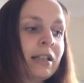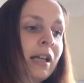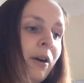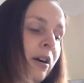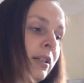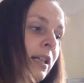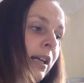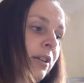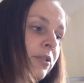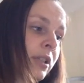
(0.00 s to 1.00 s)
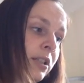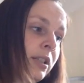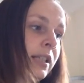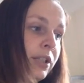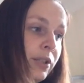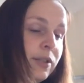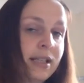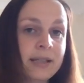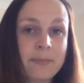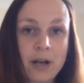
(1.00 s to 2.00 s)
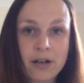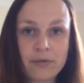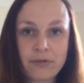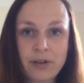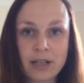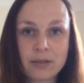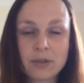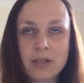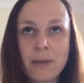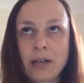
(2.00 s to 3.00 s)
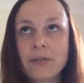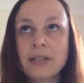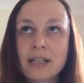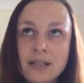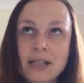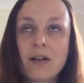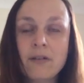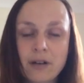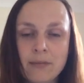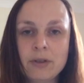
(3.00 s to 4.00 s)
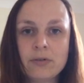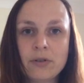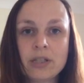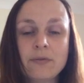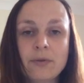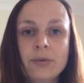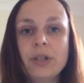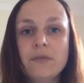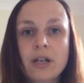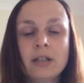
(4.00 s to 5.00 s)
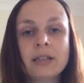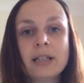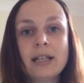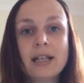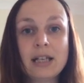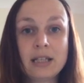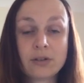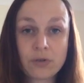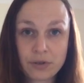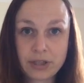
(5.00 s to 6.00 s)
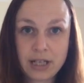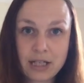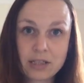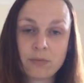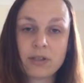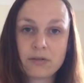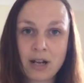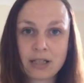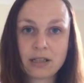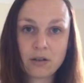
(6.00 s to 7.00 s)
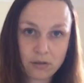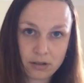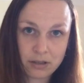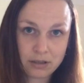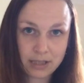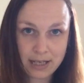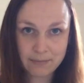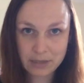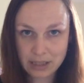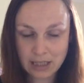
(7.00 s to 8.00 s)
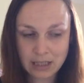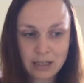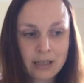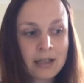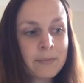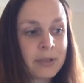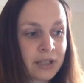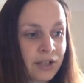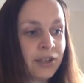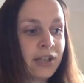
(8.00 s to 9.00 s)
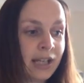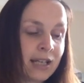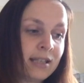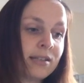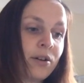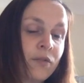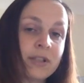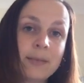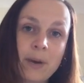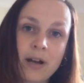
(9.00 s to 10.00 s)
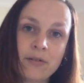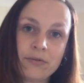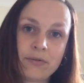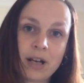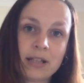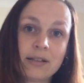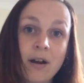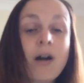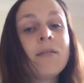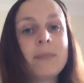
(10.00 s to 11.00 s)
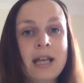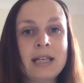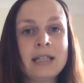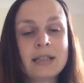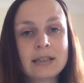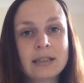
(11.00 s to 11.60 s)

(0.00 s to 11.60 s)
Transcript: Now Hardanger traditionally uses Perle threads, which you may not necessarily have come across if all you've done is cross stitch with stranded cotton DMC. But the good thing is that obviously Perle threads are made